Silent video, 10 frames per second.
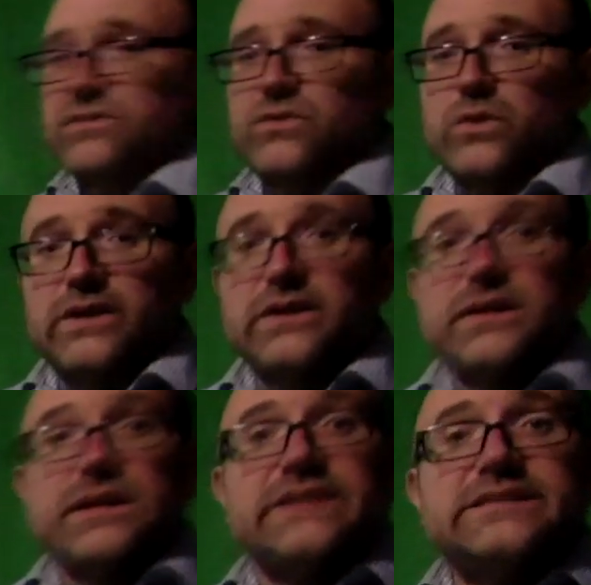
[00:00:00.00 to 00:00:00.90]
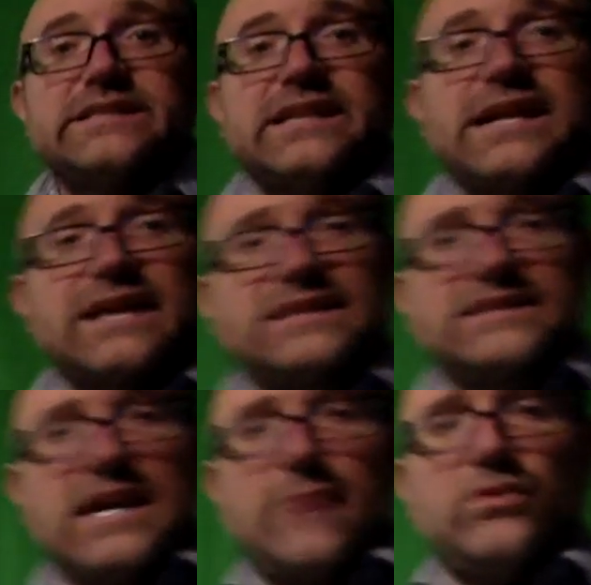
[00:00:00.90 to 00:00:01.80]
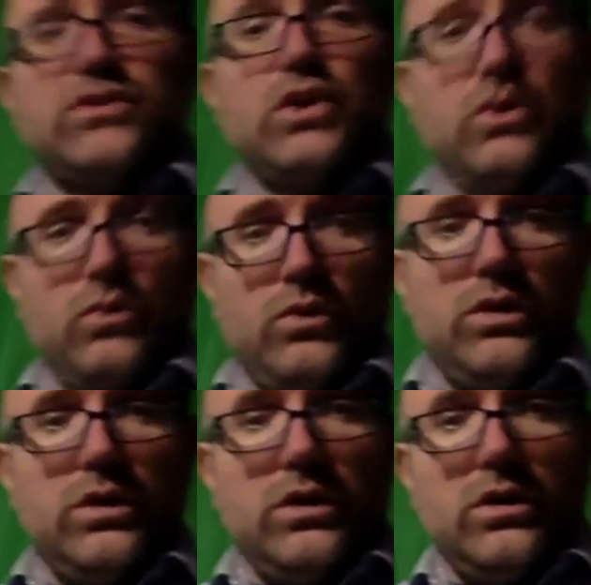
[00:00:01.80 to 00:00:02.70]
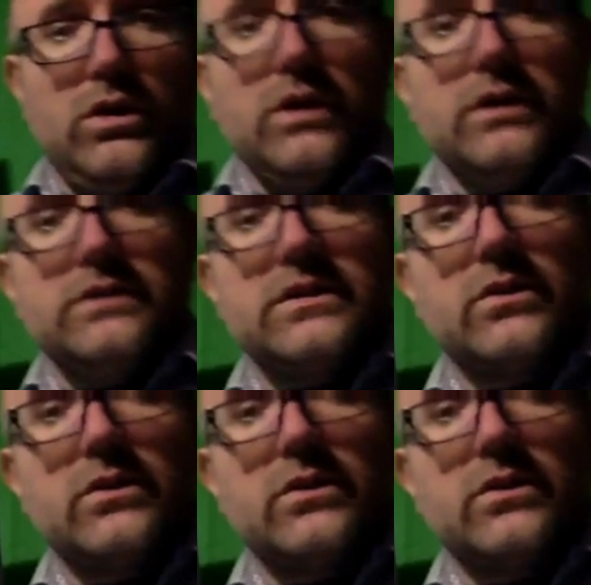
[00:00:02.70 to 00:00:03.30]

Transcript: for it. This is class example 2. So